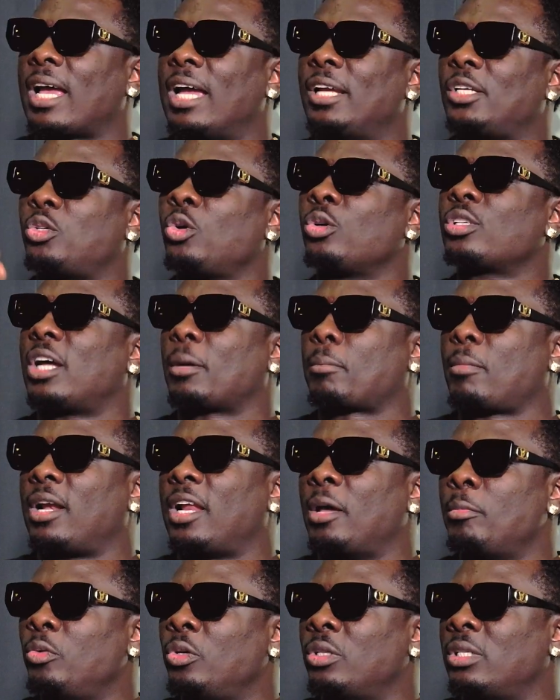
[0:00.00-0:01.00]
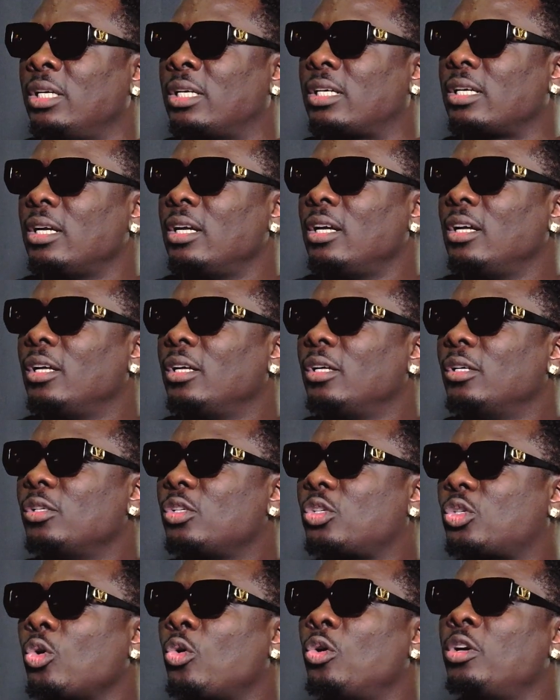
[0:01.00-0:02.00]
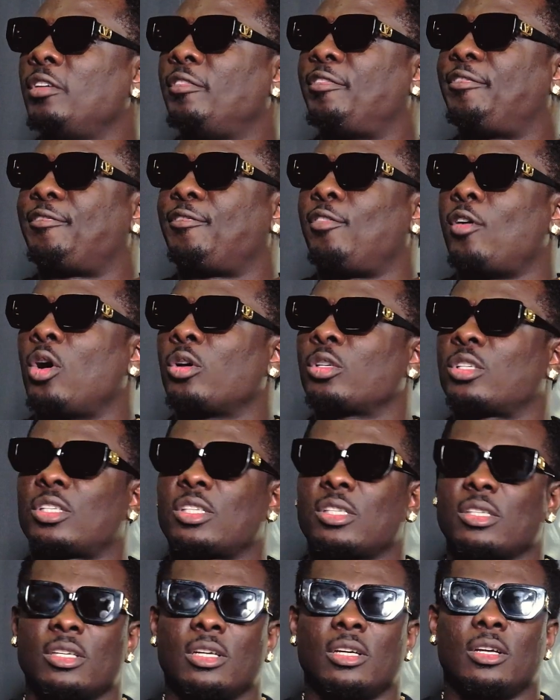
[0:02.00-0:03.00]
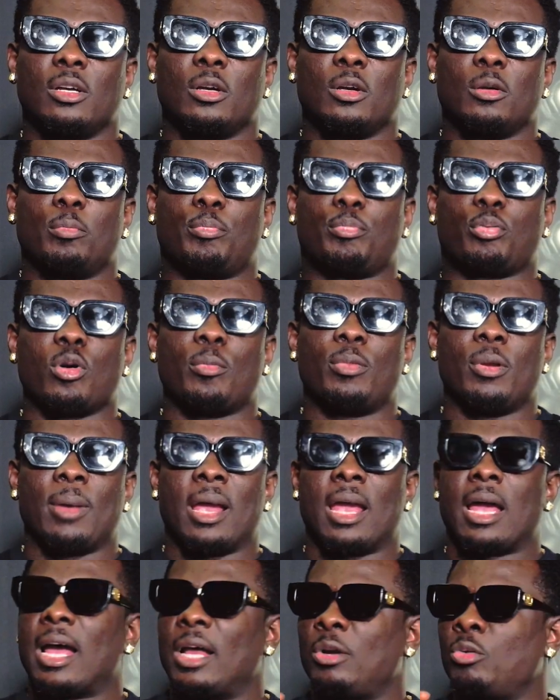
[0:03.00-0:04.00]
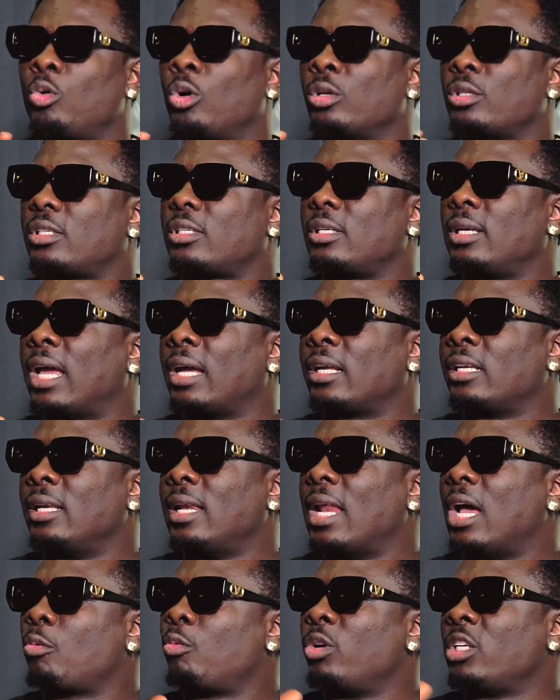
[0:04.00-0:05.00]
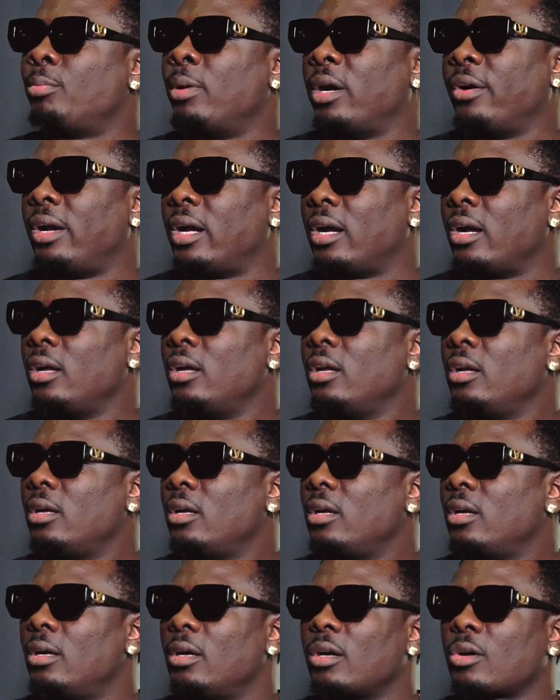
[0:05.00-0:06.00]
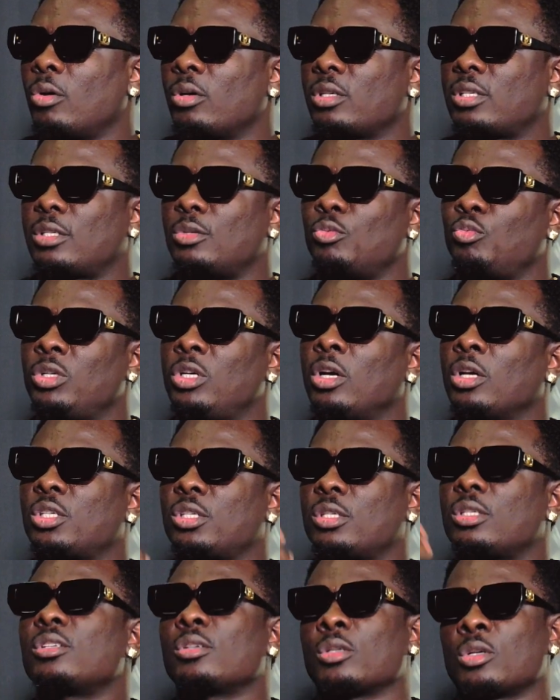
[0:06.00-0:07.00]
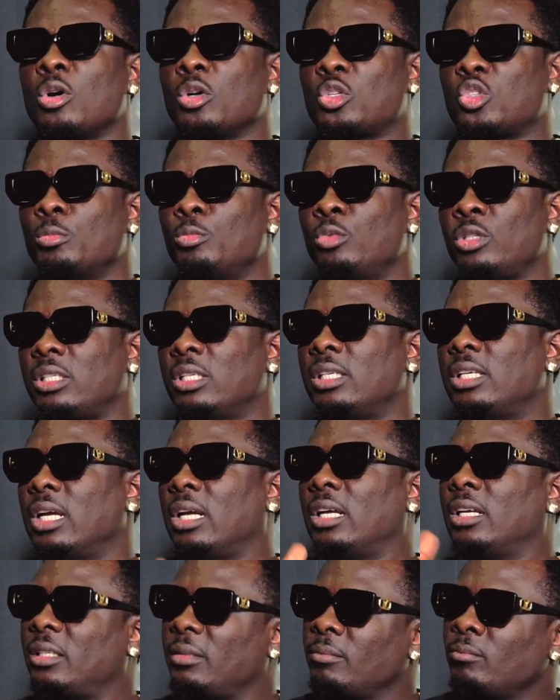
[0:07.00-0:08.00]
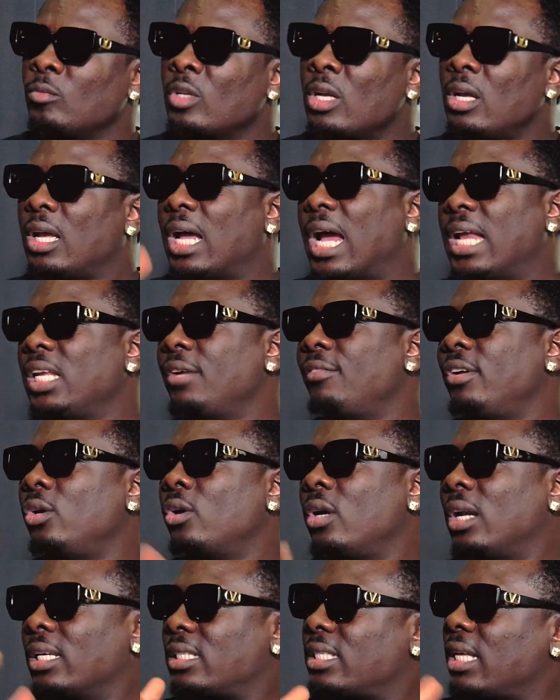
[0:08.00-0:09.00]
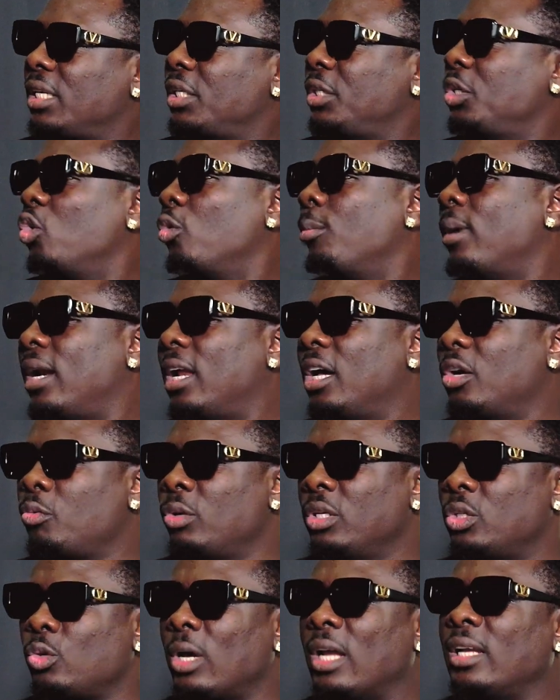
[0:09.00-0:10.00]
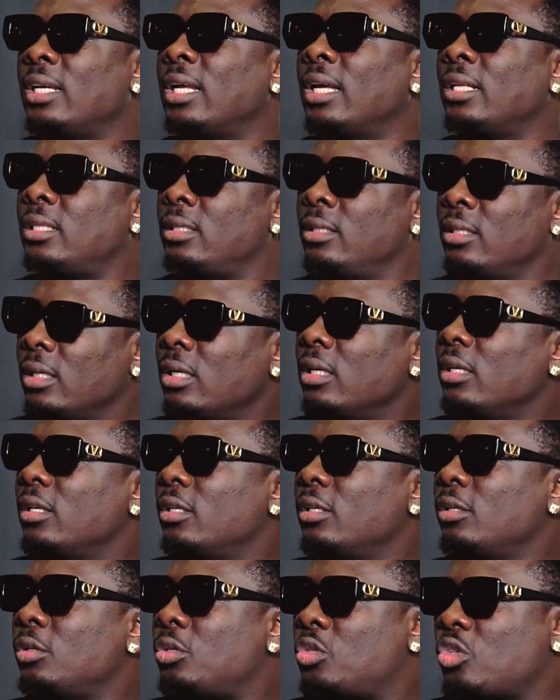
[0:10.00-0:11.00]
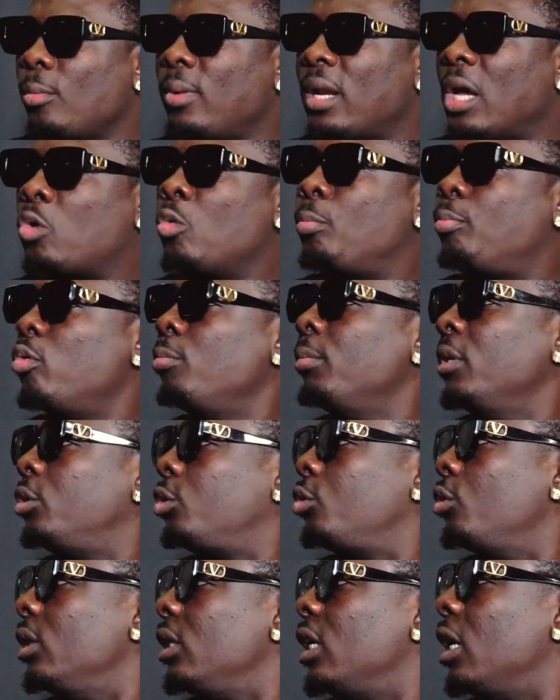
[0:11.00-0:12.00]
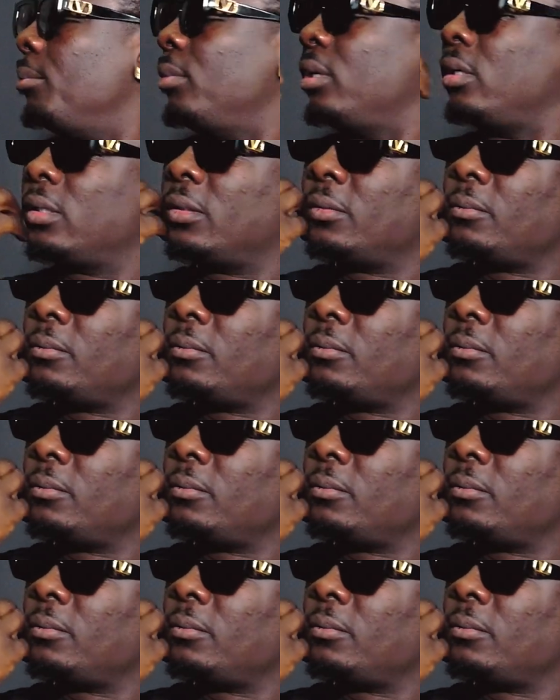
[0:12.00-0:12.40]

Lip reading: I chose Apala music. So the first problem I had was like the language barrier, because we just got to Mushin then. I didn't really understand the Yoruba language, so I needed somebody that could pull me through. You get me?